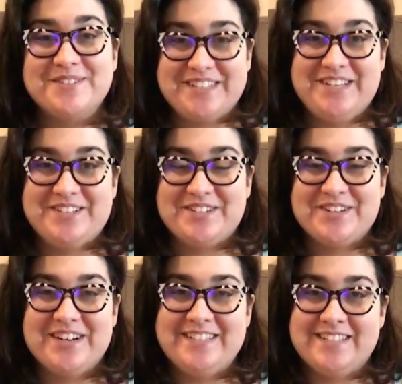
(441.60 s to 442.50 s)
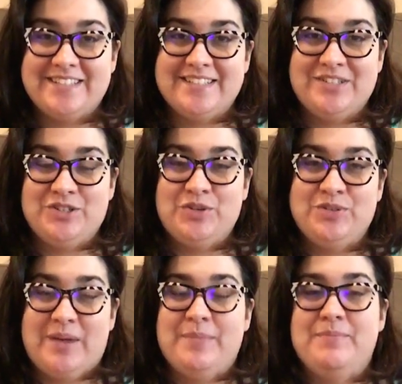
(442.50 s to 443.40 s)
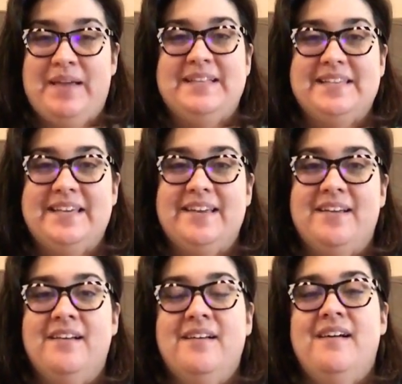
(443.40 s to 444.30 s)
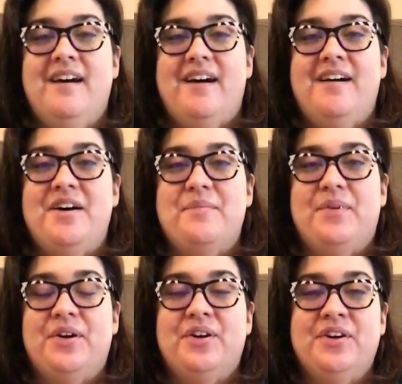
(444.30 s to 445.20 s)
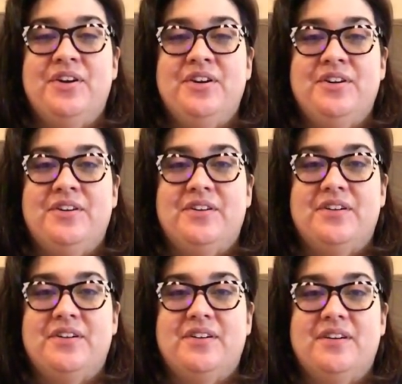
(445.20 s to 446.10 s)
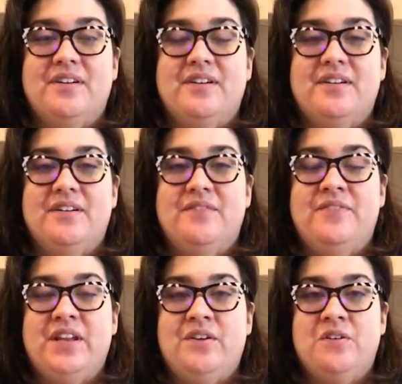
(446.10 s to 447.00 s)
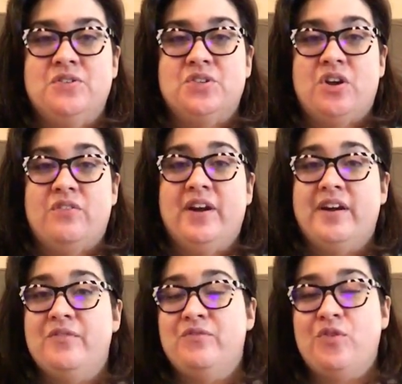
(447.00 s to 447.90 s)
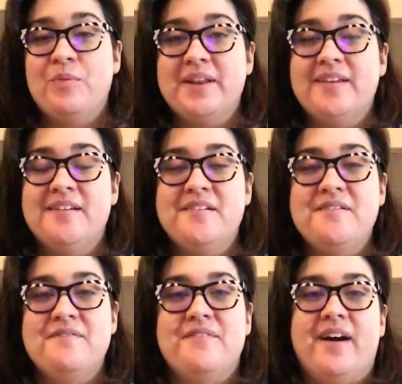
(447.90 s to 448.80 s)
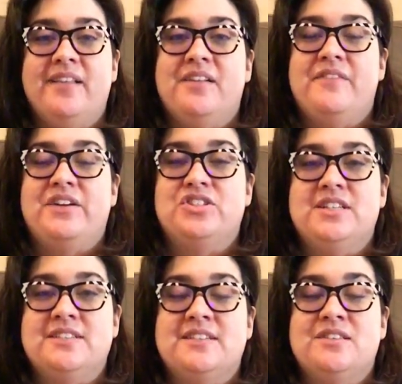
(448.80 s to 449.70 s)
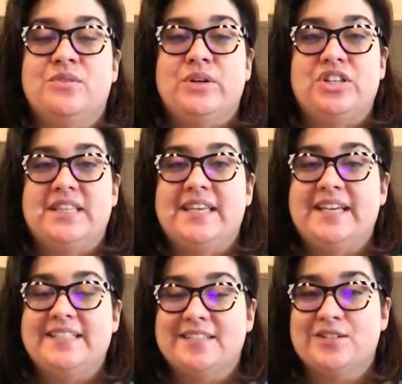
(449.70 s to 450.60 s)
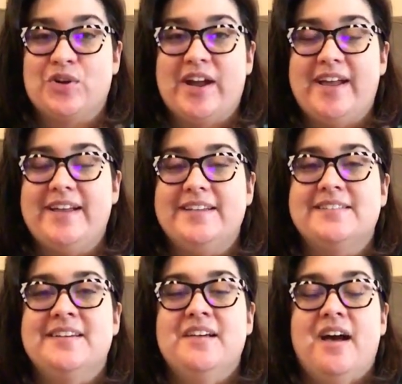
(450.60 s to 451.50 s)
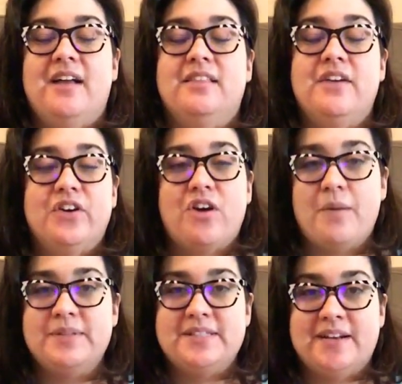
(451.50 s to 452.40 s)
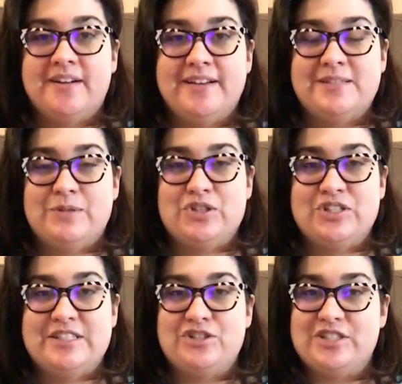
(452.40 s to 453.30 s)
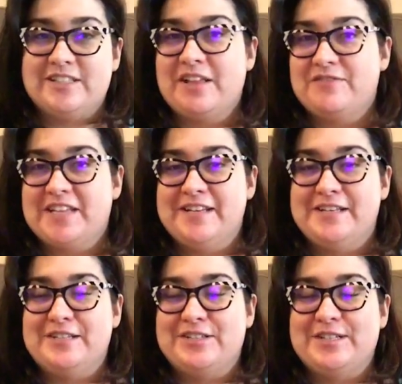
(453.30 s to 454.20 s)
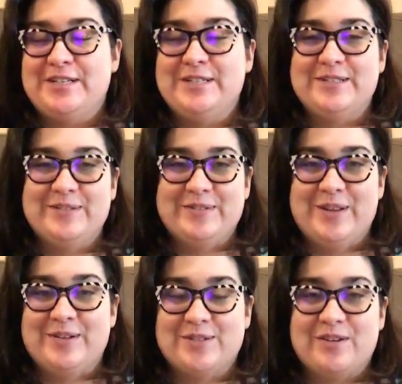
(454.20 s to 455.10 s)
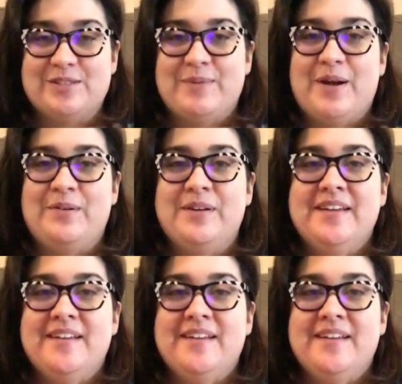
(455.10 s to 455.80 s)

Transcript: teacher addicted to diamond painting. Her videos are very informative. I love how she does it. The way she thinks is great. I love her commentary, especially since she's left-handed. She, talks about